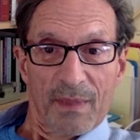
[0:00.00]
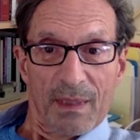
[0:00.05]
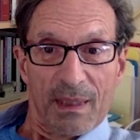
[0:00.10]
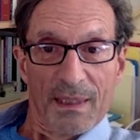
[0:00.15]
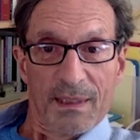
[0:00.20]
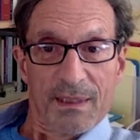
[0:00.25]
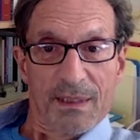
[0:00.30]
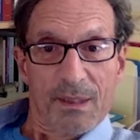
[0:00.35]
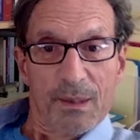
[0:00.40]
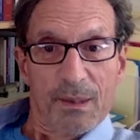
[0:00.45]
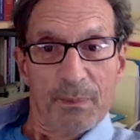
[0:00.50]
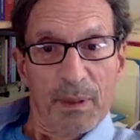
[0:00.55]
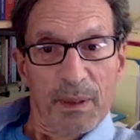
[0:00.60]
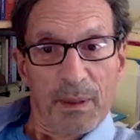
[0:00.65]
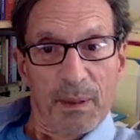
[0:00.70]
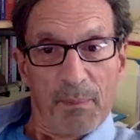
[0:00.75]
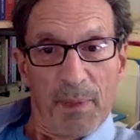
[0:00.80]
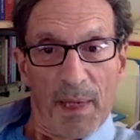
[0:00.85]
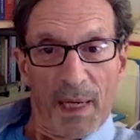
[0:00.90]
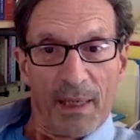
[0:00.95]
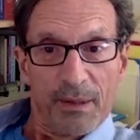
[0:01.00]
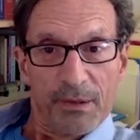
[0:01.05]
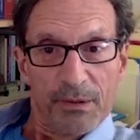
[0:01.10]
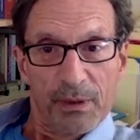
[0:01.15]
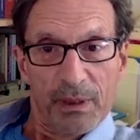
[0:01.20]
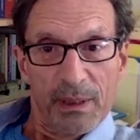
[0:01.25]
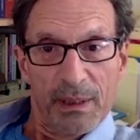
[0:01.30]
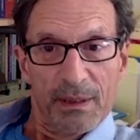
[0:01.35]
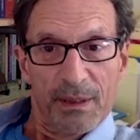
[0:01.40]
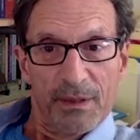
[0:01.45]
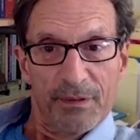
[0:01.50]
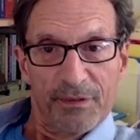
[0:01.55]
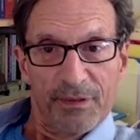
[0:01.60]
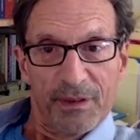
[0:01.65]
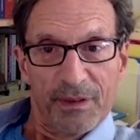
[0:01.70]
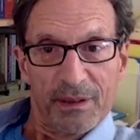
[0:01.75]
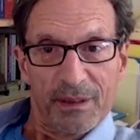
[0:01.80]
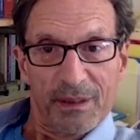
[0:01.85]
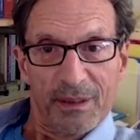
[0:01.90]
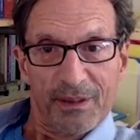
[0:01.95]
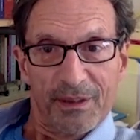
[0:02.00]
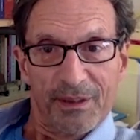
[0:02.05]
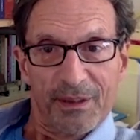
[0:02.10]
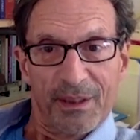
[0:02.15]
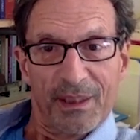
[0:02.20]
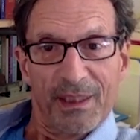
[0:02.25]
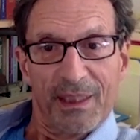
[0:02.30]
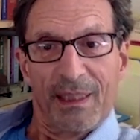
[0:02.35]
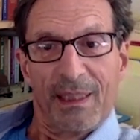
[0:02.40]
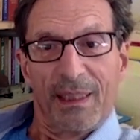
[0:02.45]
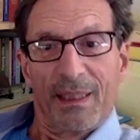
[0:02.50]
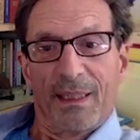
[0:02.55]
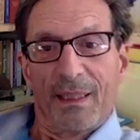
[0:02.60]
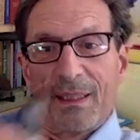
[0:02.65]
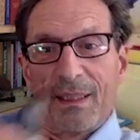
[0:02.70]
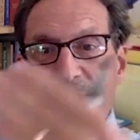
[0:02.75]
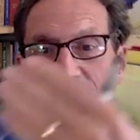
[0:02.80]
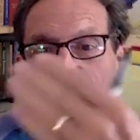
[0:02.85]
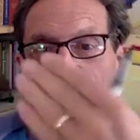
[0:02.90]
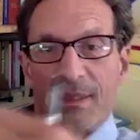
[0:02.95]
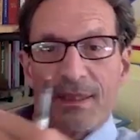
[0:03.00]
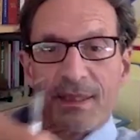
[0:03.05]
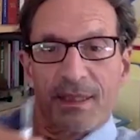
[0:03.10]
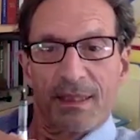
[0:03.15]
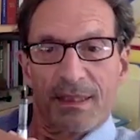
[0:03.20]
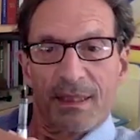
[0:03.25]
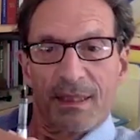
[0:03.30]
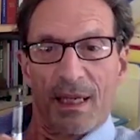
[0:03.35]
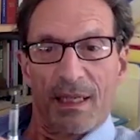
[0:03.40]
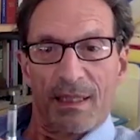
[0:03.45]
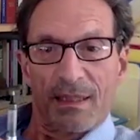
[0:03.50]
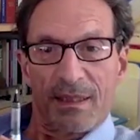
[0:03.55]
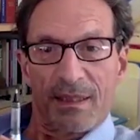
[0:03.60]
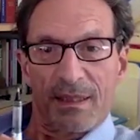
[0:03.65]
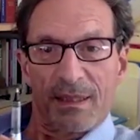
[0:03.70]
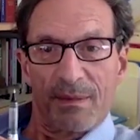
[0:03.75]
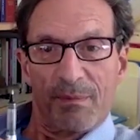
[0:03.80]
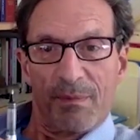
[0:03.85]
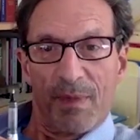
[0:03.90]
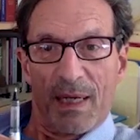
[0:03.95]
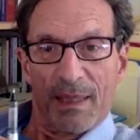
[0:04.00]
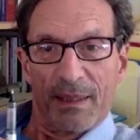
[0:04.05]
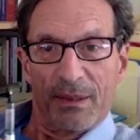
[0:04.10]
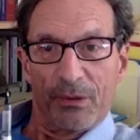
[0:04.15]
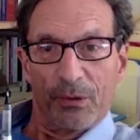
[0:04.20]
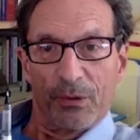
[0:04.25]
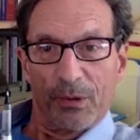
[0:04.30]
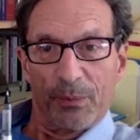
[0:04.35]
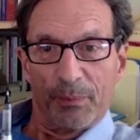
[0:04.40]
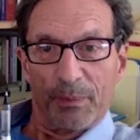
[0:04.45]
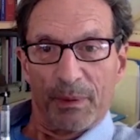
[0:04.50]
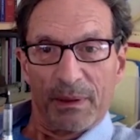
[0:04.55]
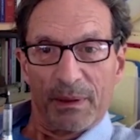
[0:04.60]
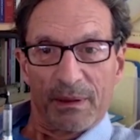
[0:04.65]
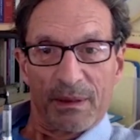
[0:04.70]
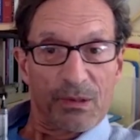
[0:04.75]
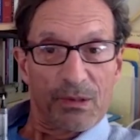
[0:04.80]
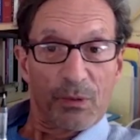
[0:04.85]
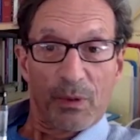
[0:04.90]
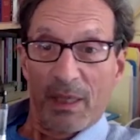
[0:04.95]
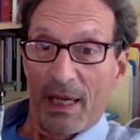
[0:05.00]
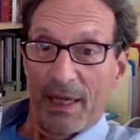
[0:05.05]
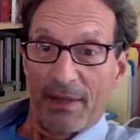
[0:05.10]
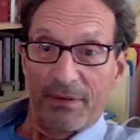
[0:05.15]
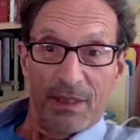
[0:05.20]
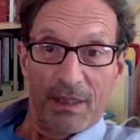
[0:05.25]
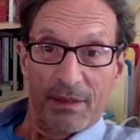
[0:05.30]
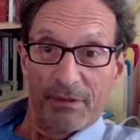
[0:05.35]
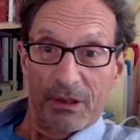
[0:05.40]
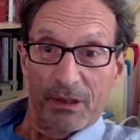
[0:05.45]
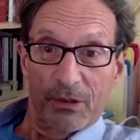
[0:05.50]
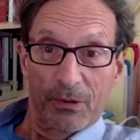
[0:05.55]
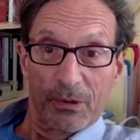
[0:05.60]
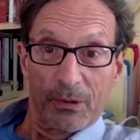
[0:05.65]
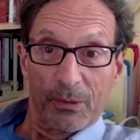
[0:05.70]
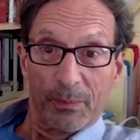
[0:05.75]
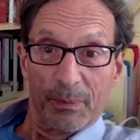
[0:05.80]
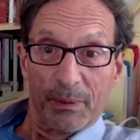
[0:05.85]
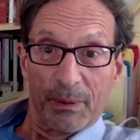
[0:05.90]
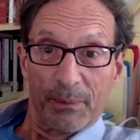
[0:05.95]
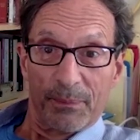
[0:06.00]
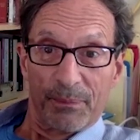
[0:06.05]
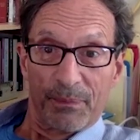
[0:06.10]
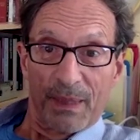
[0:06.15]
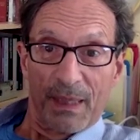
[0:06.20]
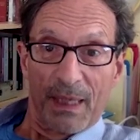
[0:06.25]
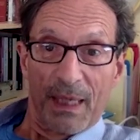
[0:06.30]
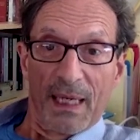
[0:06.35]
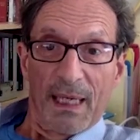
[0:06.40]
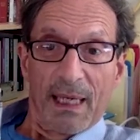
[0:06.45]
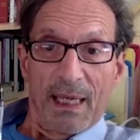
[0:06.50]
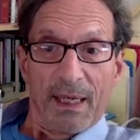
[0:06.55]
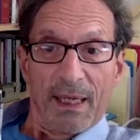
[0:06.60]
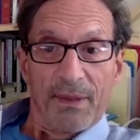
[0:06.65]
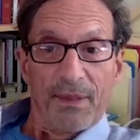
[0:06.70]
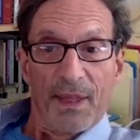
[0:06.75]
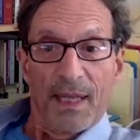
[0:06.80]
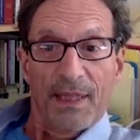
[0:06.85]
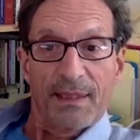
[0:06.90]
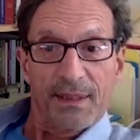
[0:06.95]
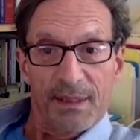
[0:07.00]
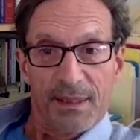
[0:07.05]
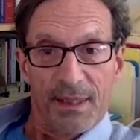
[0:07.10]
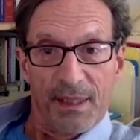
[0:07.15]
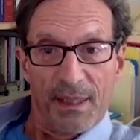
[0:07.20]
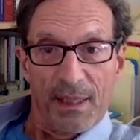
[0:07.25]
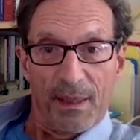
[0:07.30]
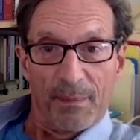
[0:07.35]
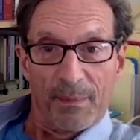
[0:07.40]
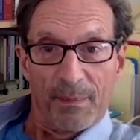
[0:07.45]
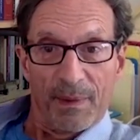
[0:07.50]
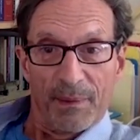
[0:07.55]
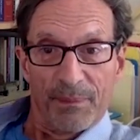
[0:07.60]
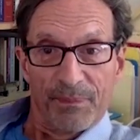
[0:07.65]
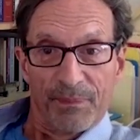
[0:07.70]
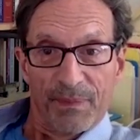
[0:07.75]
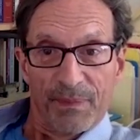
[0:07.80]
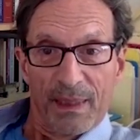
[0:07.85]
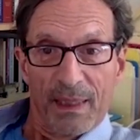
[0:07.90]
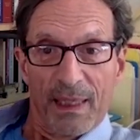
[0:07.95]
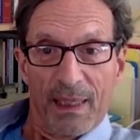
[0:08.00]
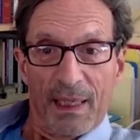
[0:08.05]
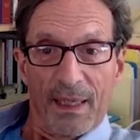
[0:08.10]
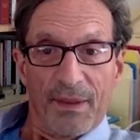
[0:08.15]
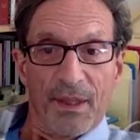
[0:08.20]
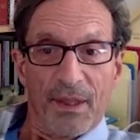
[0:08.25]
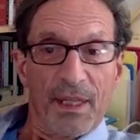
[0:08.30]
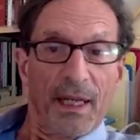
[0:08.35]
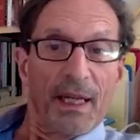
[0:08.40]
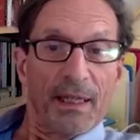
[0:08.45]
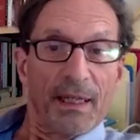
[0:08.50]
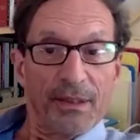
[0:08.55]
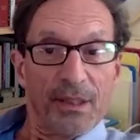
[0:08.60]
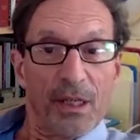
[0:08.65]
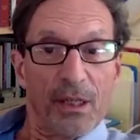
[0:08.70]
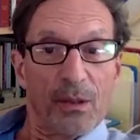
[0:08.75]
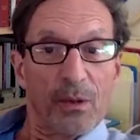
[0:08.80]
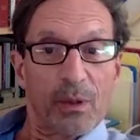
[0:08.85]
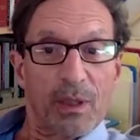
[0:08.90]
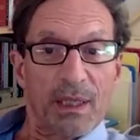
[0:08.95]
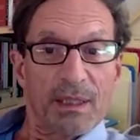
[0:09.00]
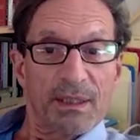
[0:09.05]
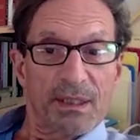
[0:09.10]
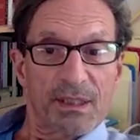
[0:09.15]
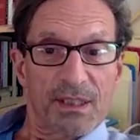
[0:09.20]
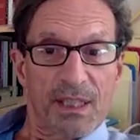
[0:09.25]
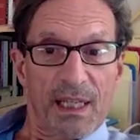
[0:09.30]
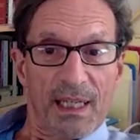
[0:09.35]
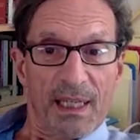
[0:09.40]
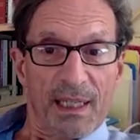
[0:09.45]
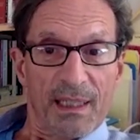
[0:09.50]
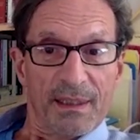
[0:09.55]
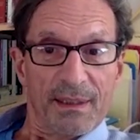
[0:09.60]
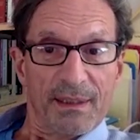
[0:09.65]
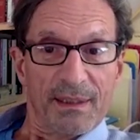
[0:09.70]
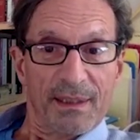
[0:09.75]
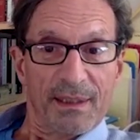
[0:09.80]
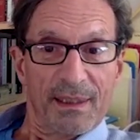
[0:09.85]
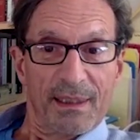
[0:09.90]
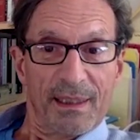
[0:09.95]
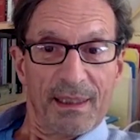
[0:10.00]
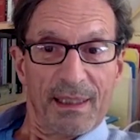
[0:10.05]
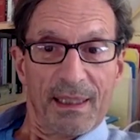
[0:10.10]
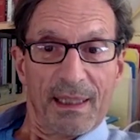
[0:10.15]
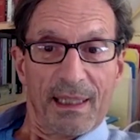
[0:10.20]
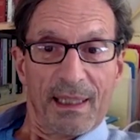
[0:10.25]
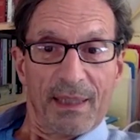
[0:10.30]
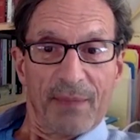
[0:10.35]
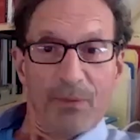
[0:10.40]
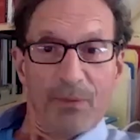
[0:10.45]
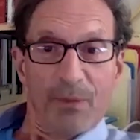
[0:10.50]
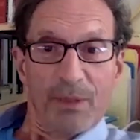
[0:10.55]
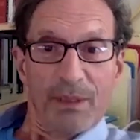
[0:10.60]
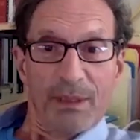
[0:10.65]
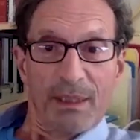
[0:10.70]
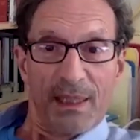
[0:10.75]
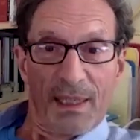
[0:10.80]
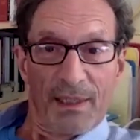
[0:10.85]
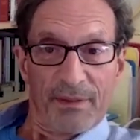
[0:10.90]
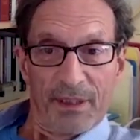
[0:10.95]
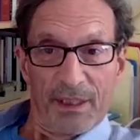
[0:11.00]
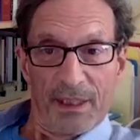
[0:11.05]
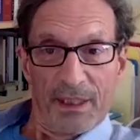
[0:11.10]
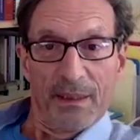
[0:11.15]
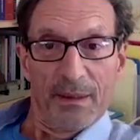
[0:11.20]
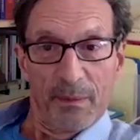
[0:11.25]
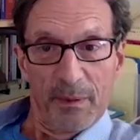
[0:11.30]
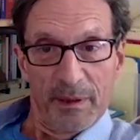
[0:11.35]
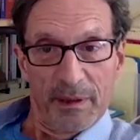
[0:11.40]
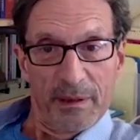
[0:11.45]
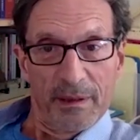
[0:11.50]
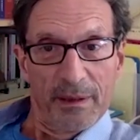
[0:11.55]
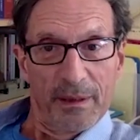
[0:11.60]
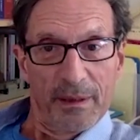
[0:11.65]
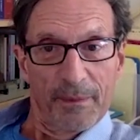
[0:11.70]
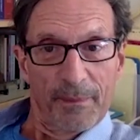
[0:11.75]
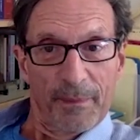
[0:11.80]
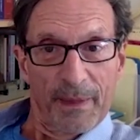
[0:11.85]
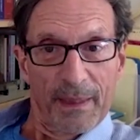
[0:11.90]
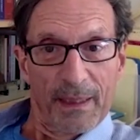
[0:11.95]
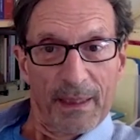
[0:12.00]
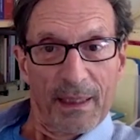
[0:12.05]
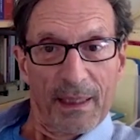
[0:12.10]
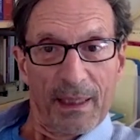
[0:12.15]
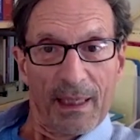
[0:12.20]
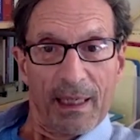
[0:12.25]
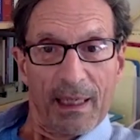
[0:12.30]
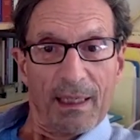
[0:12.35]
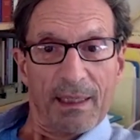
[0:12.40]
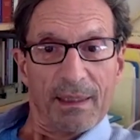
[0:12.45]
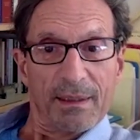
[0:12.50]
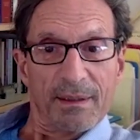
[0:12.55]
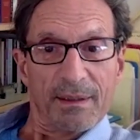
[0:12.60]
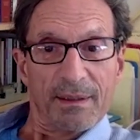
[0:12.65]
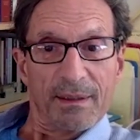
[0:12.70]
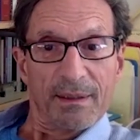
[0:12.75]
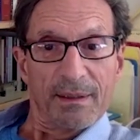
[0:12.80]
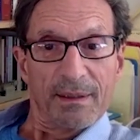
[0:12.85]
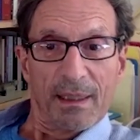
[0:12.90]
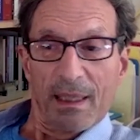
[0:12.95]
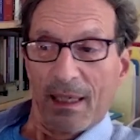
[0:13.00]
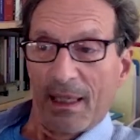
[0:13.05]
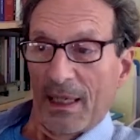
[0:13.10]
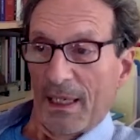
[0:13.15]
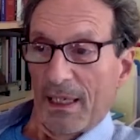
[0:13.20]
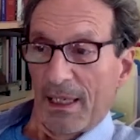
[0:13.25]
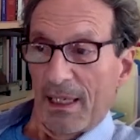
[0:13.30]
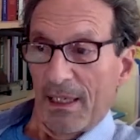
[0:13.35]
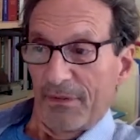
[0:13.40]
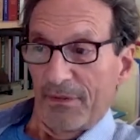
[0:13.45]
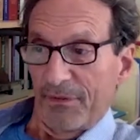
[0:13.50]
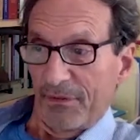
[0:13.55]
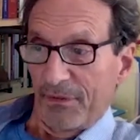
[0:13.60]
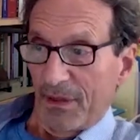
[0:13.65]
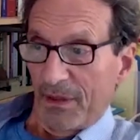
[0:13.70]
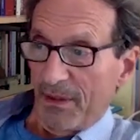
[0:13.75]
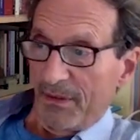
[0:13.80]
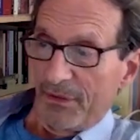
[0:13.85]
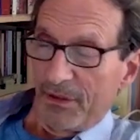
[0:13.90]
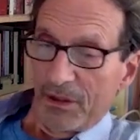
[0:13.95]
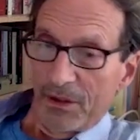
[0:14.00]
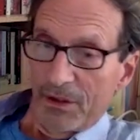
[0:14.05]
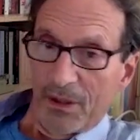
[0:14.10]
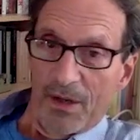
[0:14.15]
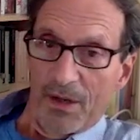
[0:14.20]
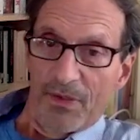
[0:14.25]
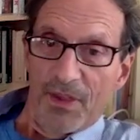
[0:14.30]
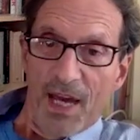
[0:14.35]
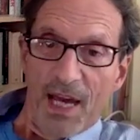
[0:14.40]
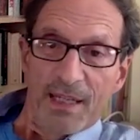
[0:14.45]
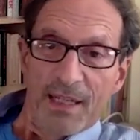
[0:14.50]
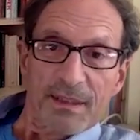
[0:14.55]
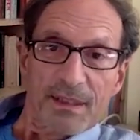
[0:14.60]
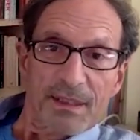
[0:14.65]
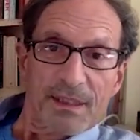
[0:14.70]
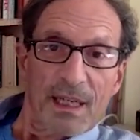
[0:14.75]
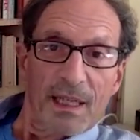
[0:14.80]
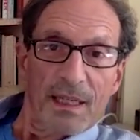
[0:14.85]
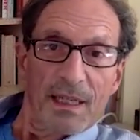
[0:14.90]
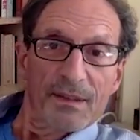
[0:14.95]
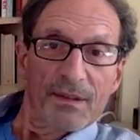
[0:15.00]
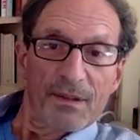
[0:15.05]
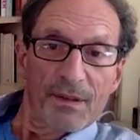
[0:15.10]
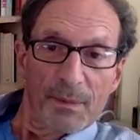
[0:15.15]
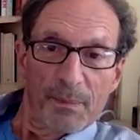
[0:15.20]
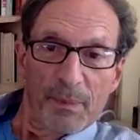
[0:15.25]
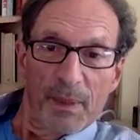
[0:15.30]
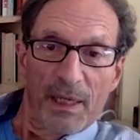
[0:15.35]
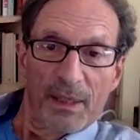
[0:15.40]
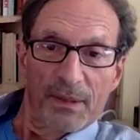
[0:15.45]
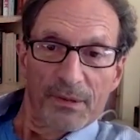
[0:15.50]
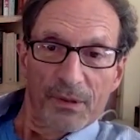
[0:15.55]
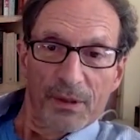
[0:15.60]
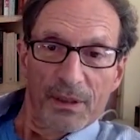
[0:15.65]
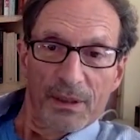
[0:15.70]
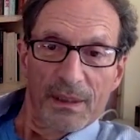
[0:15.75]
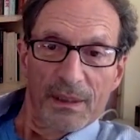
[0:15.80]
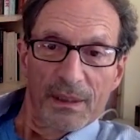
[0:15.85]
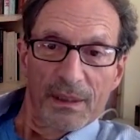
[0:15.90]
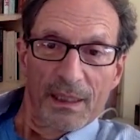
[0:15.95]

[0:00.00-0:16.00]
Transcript: It's to put a boundary in the field. This is us, my group, because we have to have a group, and that's them. And then I know where I stand and we can have an enemy. And if if you're on that side of the boundary,